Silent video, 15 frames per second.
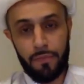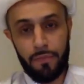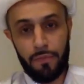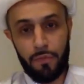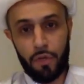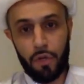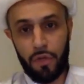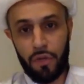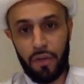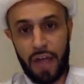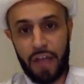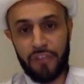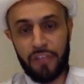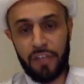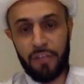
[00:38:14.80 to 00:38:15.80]
They're, they're
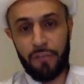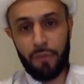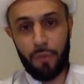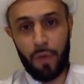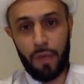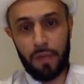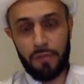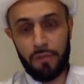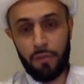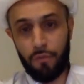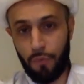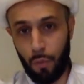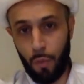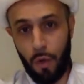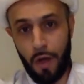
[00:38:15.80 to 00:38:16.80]
asking for what?
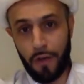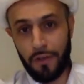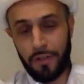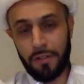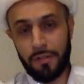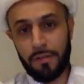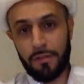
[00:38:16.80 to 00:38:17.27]
For water.